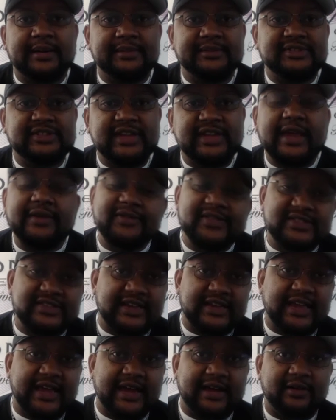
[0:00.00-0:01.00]
savings
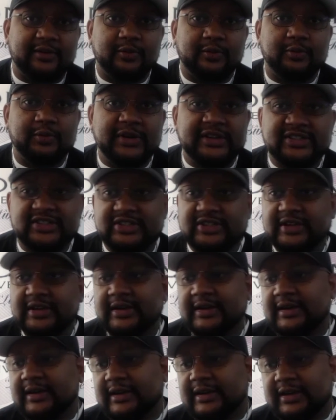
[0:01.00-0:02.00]
account, which,
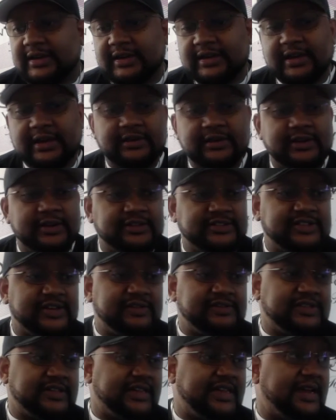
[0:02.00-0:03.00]
you know, your
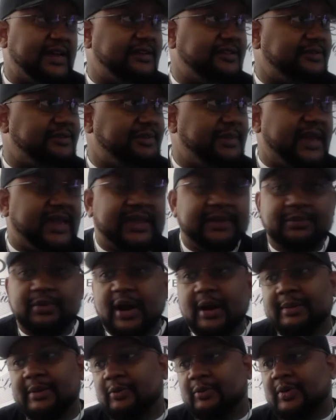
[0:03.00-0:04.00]
savings account make it
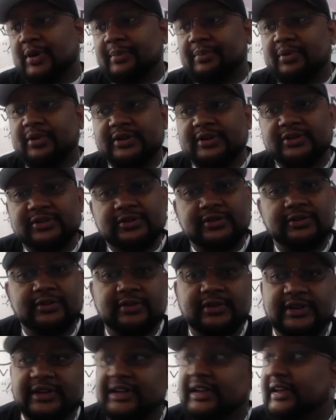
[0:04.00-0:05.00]
probably
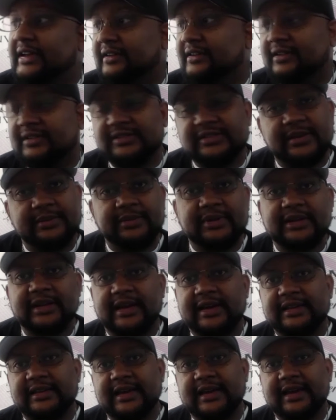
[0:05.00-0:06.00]
1.2 a year or something
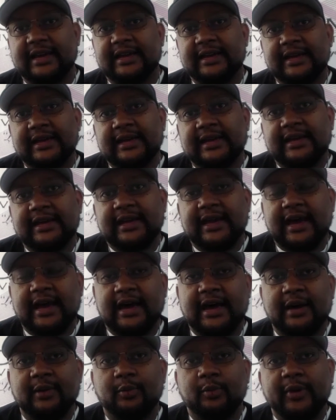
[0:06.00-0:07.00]
like that,
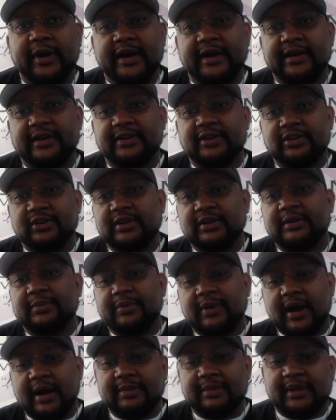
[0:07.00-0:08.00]
where you could
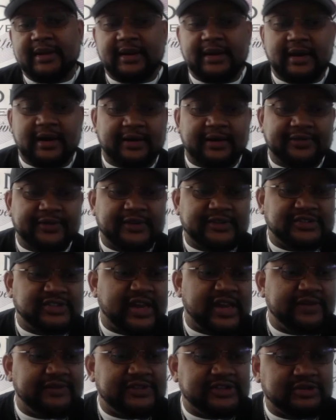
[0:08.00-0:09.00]
probably, off your
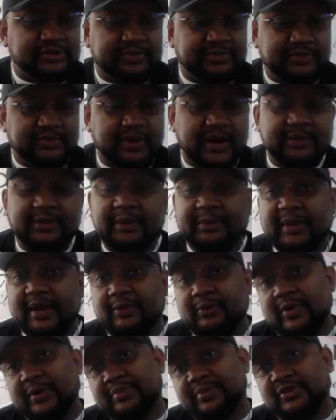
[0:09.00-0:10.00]
savings, probably
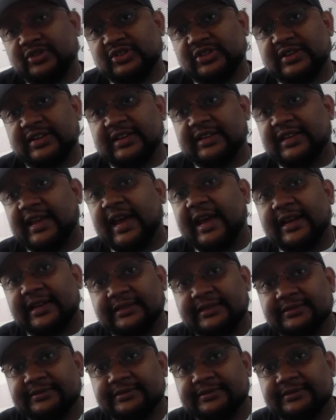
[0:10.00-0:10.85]
make 1% a day.